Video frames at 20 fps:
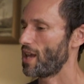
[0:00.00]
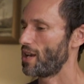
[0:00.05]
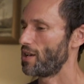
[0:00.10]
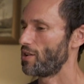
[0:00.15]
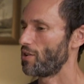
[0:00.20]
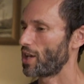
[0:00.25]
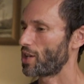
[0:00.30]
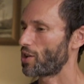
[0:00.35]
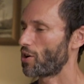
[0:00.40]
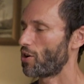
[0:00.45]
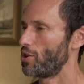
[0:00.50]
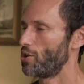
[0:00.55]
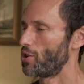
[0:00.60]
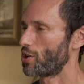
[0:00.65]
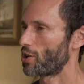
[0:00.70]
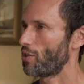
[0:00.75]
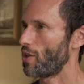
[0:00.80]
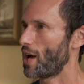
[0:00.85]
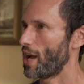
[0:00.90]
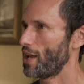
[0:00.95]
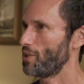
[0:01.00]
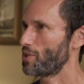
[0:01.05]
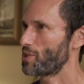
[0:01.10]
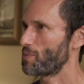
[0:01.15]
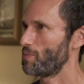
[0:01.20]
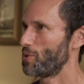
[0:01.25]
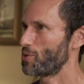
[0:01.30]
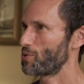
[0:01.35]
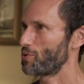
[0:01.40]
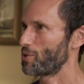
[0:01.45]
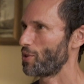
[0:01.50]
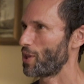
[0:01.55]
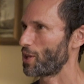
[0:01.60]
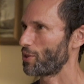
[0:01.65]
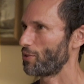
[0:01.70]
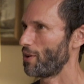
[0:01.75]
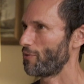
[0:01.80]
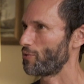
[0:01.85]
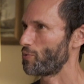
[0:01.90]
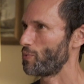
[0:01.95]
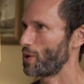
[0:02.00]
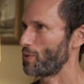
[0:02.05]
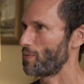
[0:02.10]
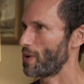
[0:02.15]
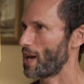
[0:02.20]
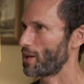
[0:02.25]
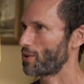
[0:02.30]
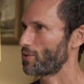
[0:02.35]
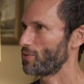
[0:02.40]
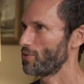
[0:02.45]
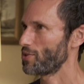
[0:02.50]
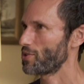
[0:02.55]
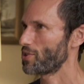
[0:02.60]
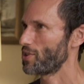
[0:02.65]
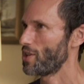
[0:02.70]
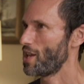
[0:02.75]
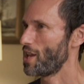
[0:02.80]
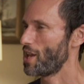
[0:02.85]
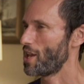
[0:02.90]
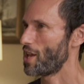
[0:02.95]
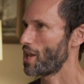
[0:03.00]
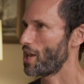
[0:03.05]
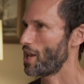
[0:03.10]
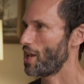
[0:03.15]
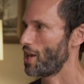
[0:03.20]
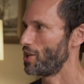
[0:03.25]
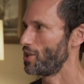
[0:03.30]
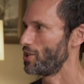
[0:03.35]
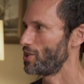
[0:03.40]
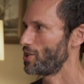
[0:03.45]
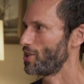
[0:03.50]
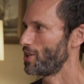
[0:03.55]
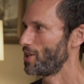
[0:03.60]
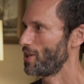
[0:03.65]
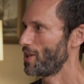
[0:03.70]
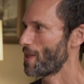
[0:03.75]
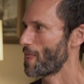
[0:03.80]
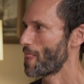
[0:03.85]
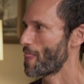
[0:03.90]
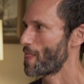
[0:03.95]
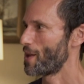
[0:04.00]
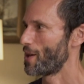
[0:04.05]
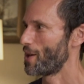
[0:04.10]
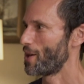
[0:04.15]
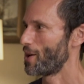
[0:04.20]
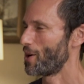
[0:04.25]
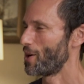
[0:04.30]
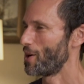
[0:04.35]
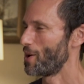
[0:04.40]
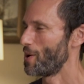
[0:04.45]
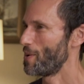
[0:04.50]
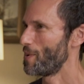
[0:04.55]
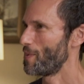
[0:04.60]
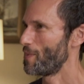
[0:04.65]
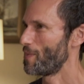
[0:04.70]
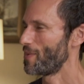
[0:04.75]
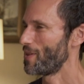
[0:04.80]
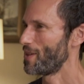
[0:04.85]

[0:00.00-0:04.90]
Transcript: And like, are your clients mostly like left-wing radicals? And, uh,